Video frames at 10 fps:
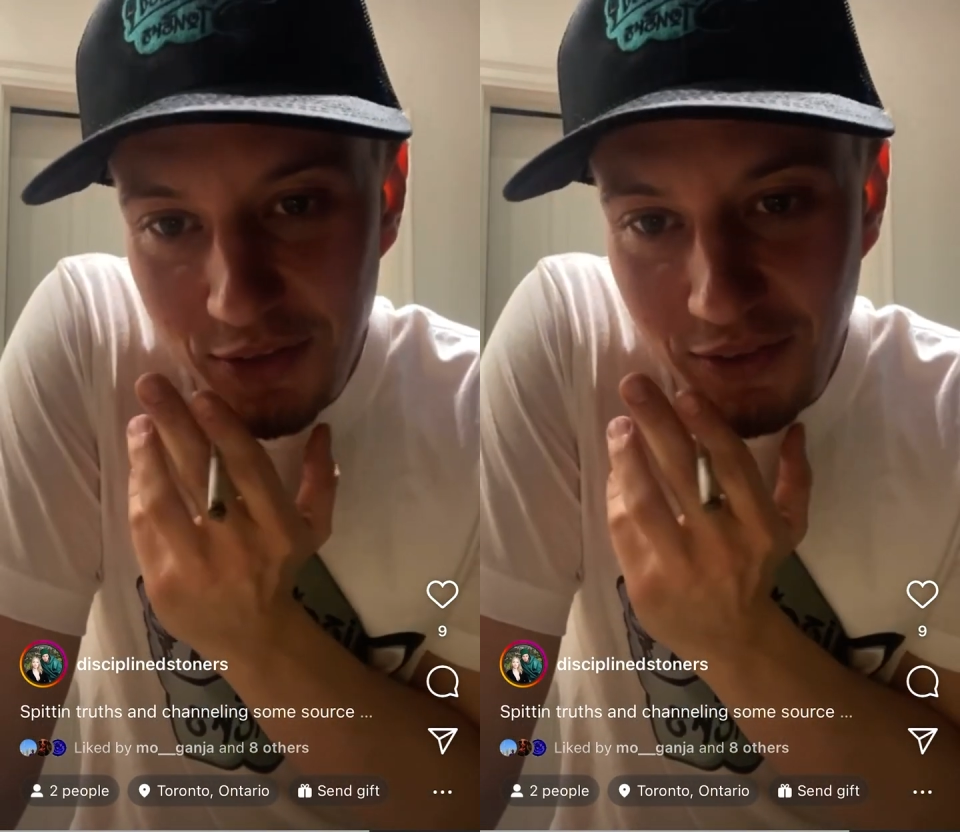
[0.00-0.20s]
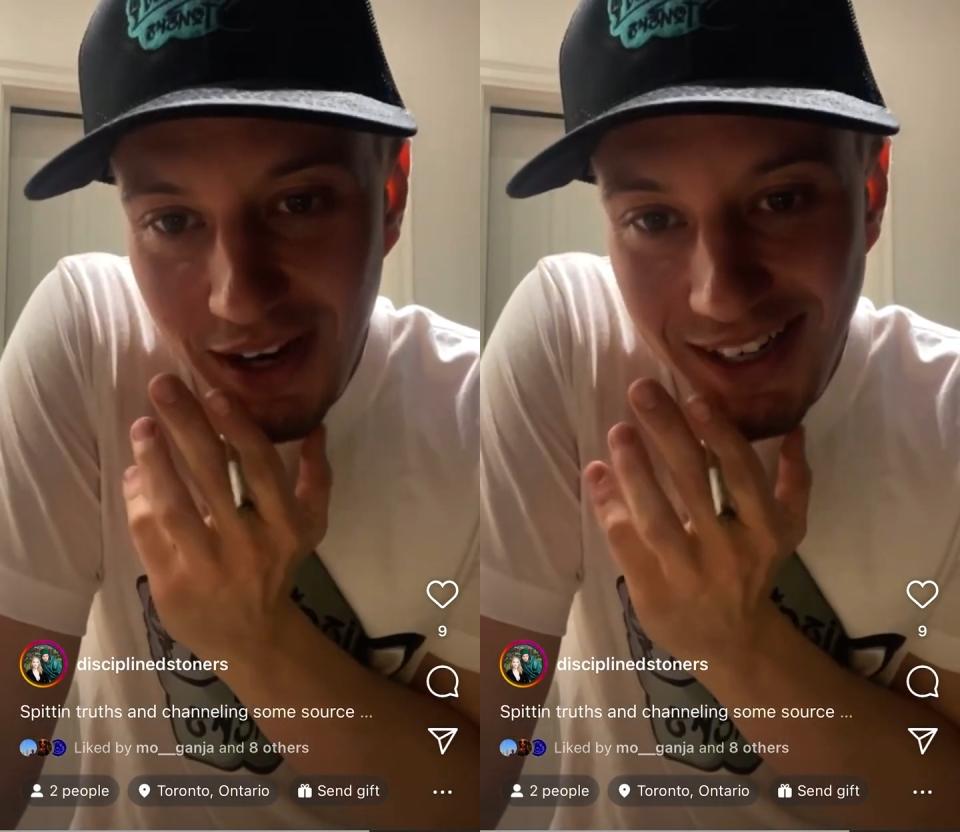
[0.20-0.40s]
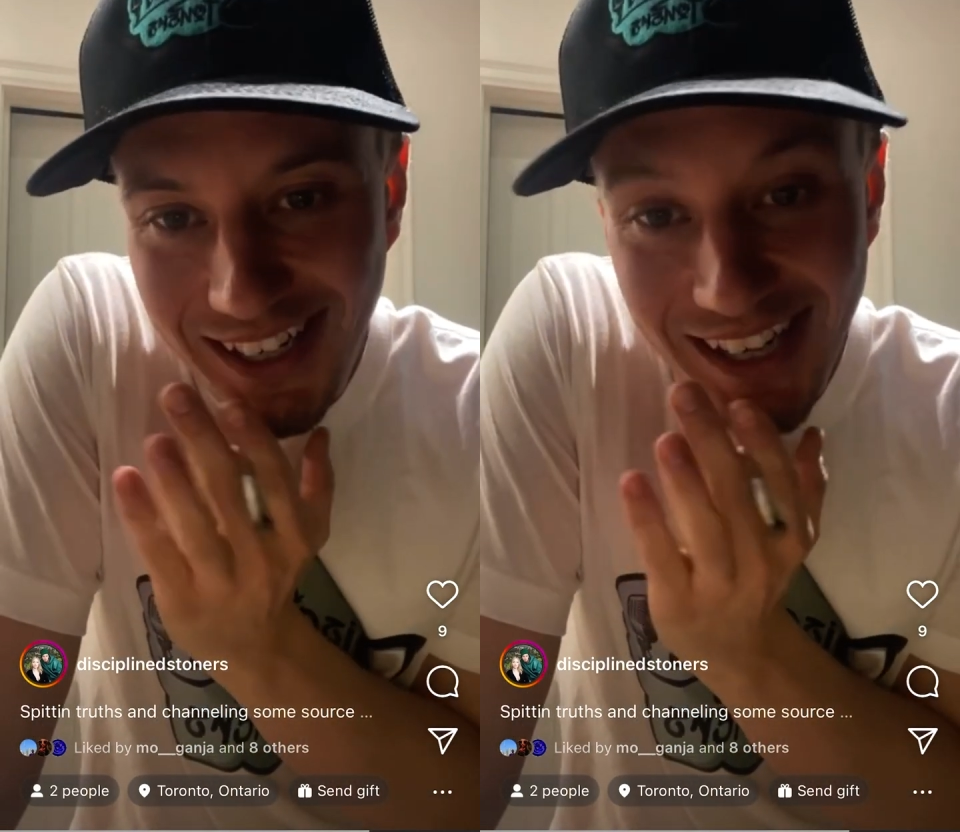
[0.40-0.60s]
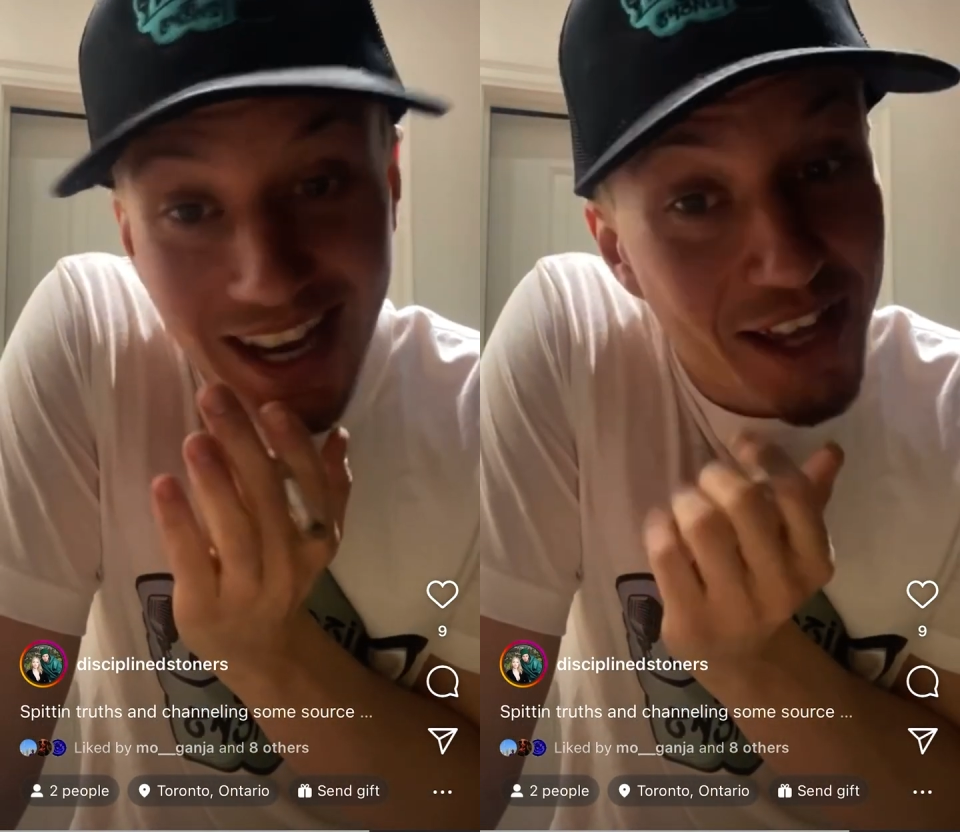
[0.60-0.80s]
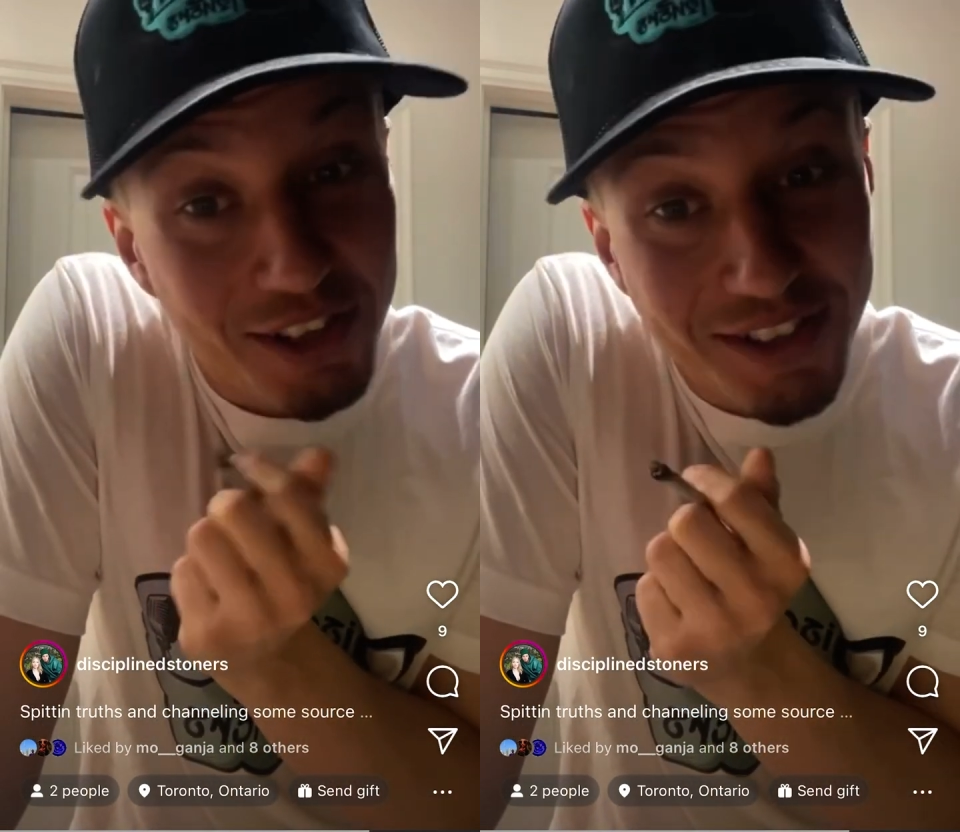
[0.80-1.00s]
you find it in
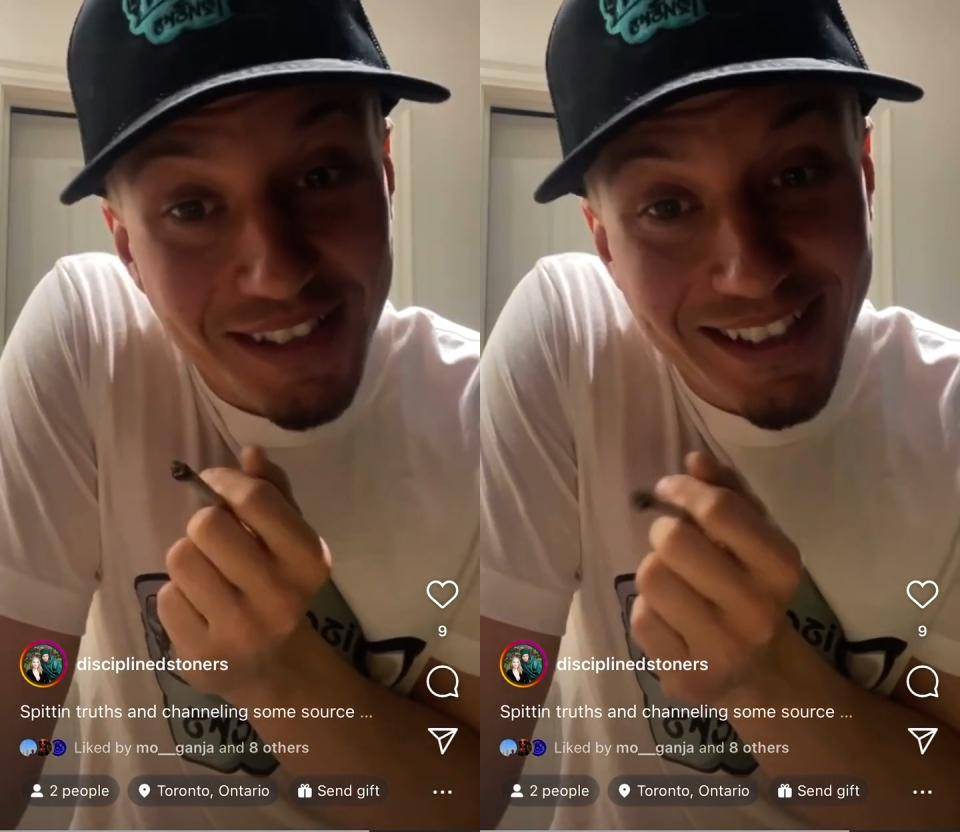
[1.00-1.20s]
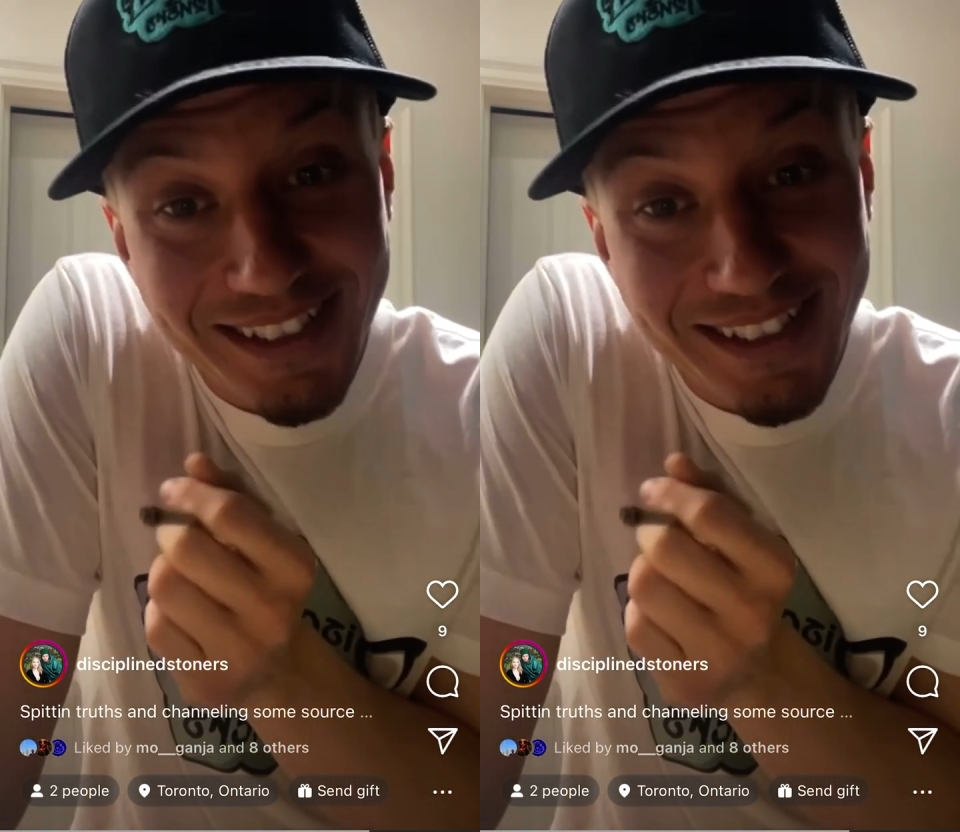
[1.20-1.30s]
others,